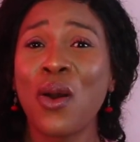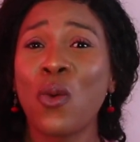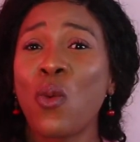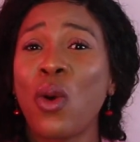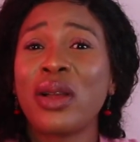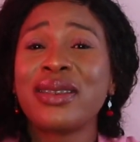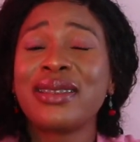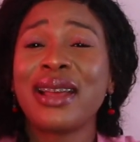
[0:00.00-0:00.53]

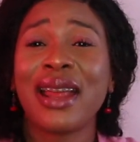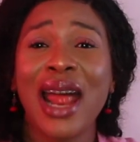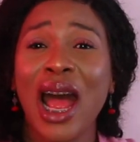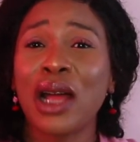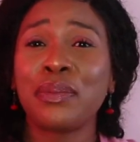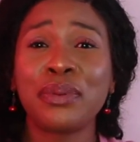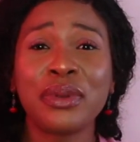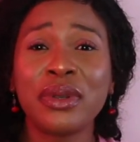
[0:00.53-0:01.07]
Once that
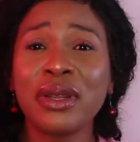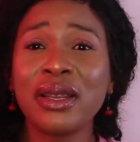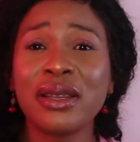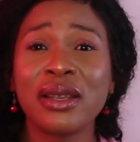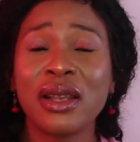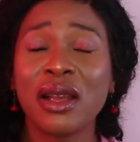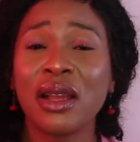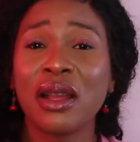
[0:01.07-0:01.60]
happens,
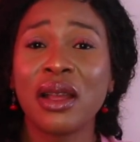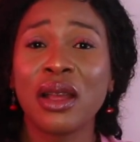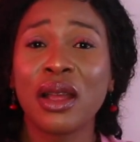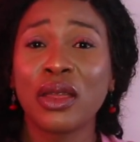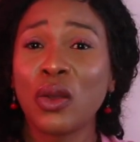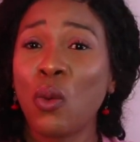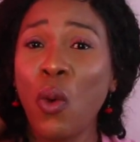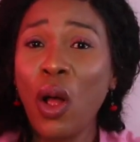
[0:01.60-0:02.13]

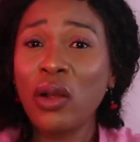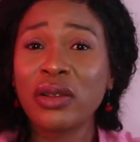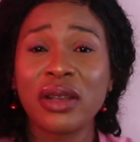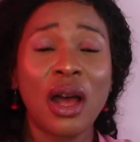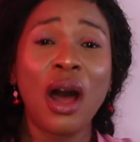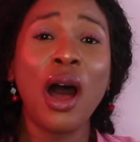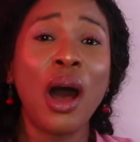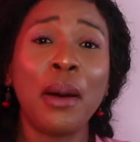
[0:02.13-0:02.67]
the walls
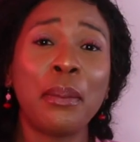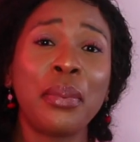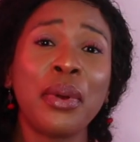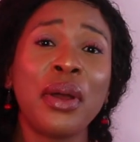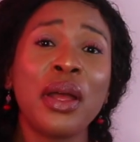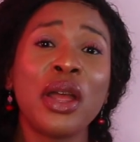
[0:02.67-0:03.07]
are up.